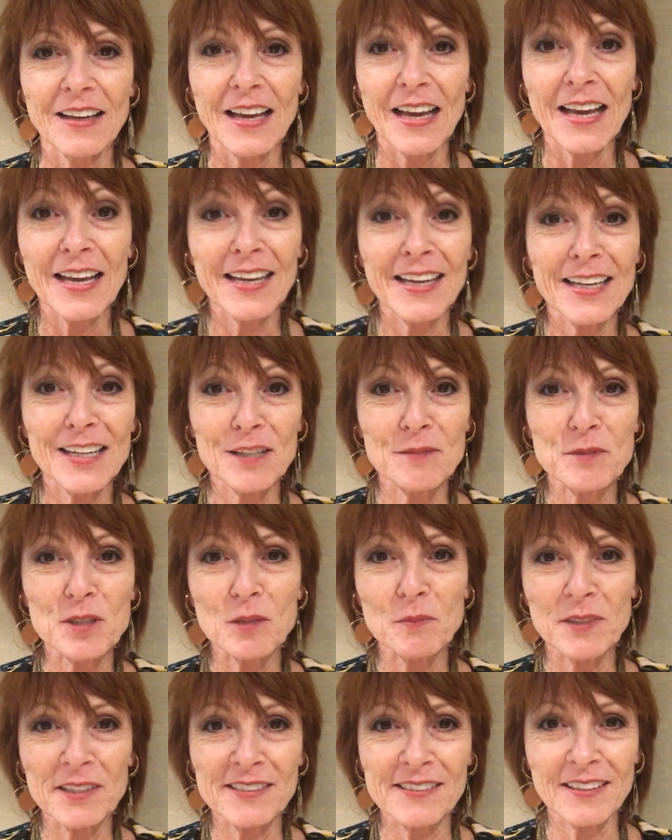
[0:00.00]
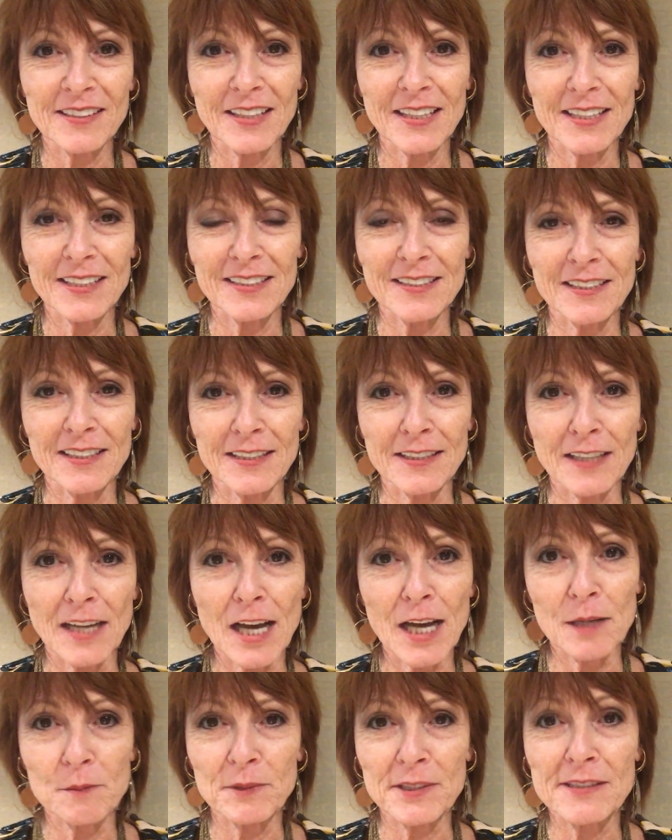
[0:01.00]
Hey, I'm Thomesa Lydon.
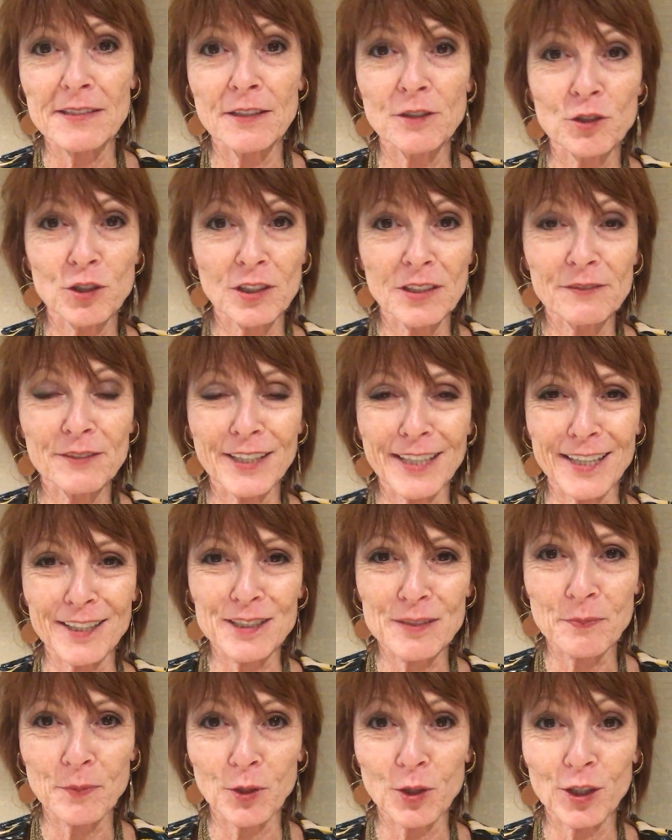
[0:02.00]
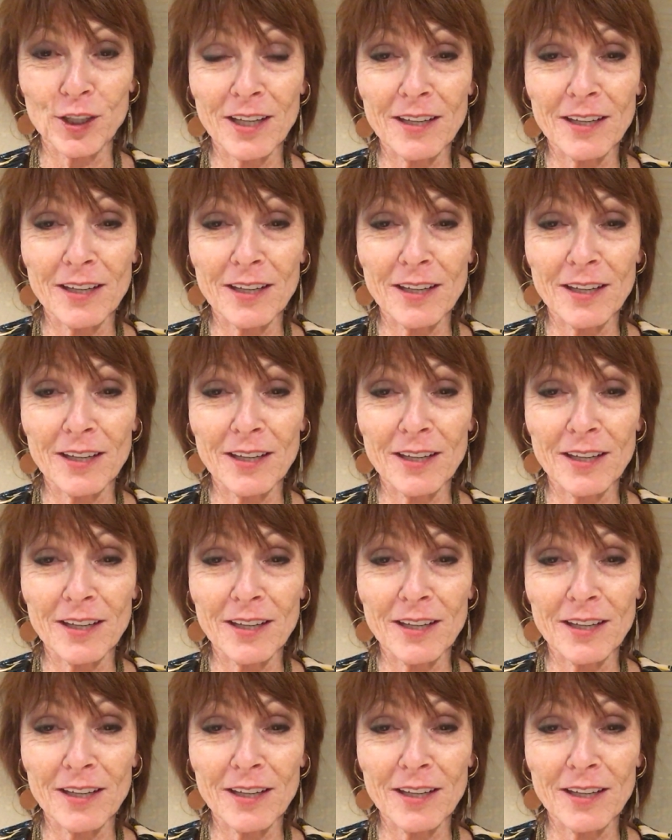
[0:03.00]
I'm a senior living expert,